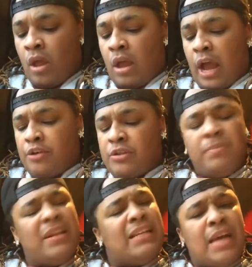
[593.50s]
I used to
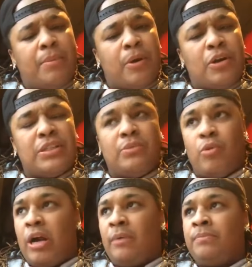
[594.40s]
be that type of person
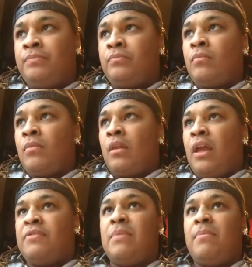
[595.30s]
where
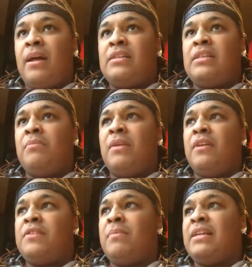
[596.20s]
if somebody some if
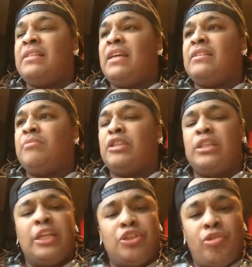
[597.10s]
somebody says something
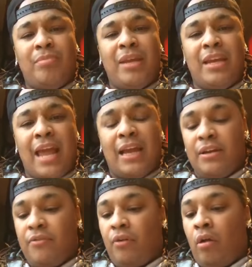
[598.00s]
extremely
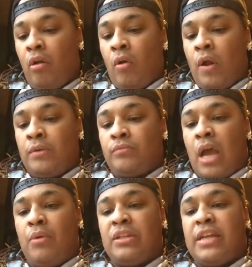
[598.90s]
negative, I
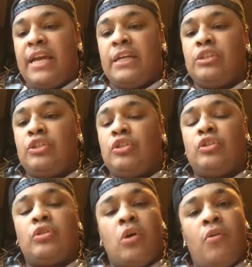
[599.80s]
would take it
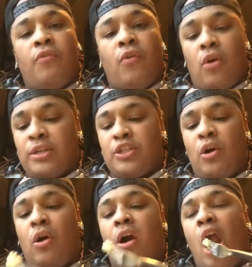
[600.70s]
so far to
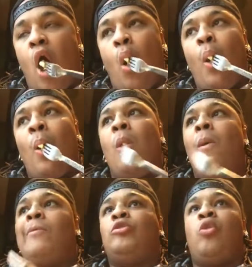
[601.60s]
heart to a